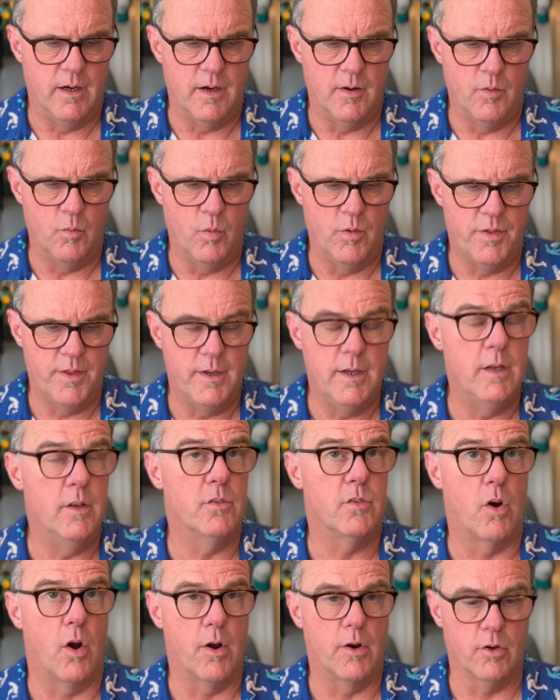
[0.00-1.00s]
within his
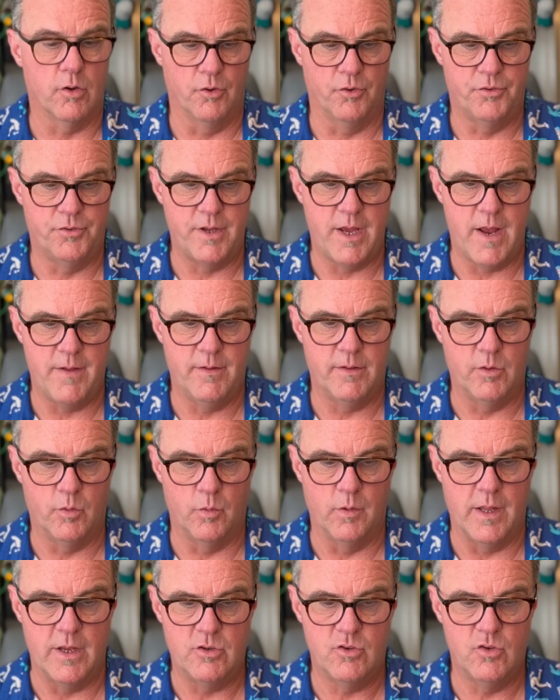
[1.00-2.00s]
article saying that the
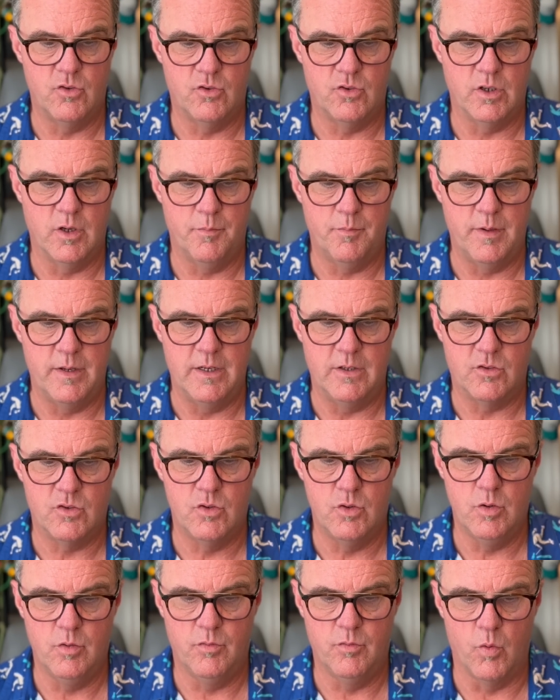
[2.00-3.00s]
relationship in its
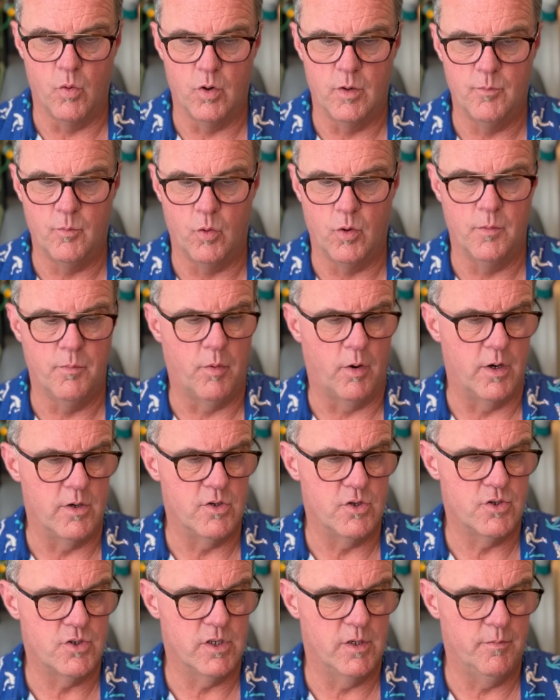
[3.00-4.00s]
new form or
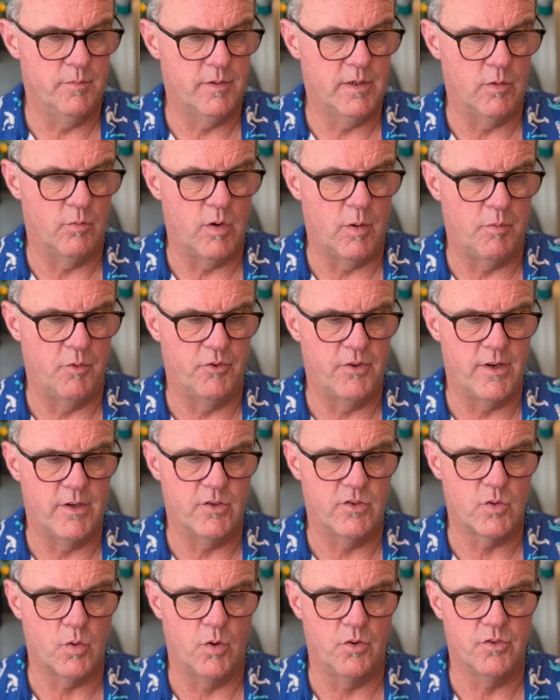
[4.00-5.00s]
partnership can represent a
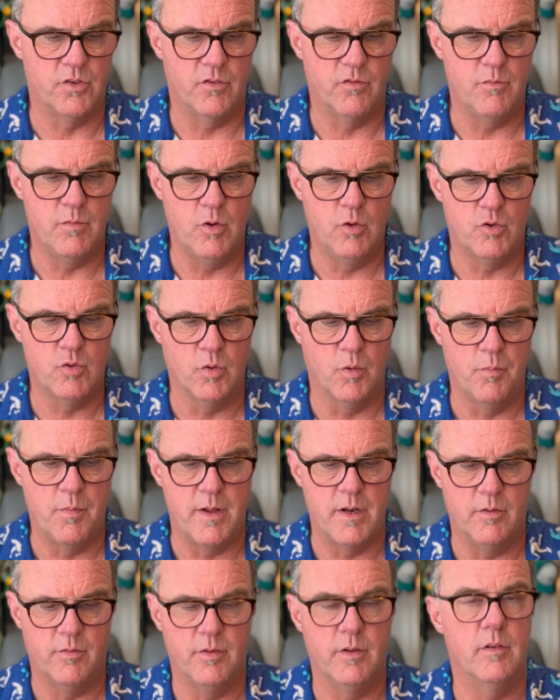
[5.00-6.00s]
source of mutual
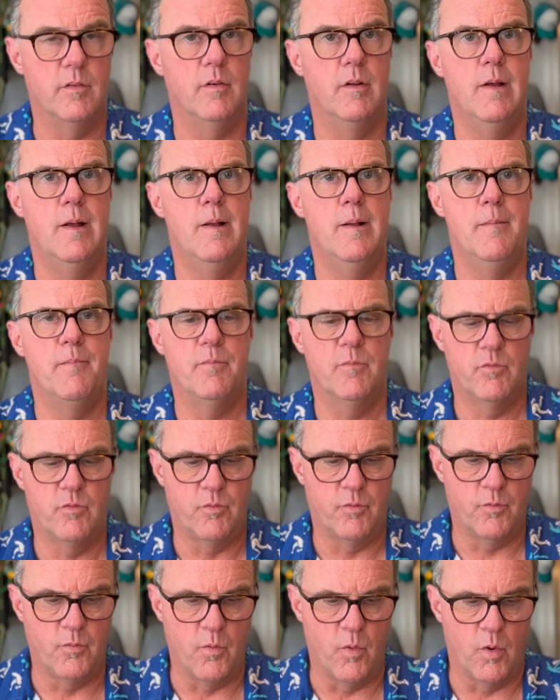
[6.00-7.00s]
benefit
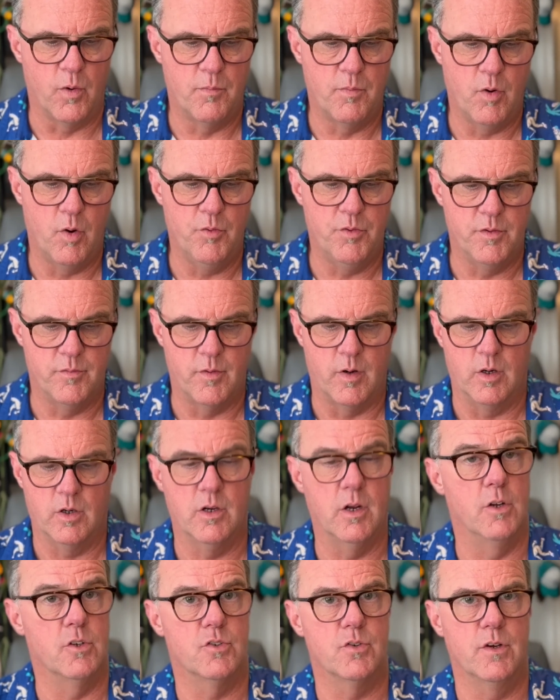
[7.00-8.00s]
for both of our
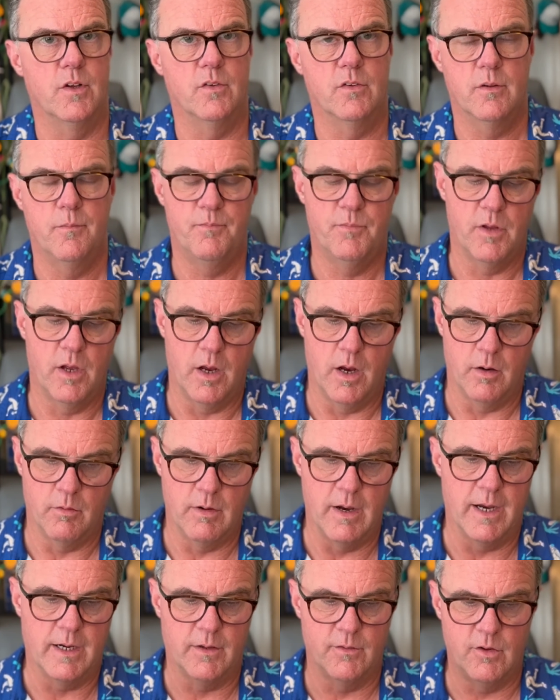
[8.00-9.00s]
countries,
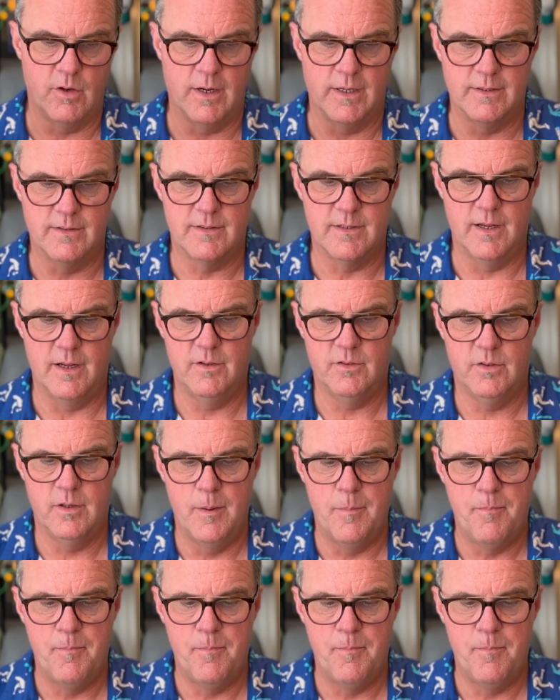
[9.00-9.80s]
Iraq and the United States,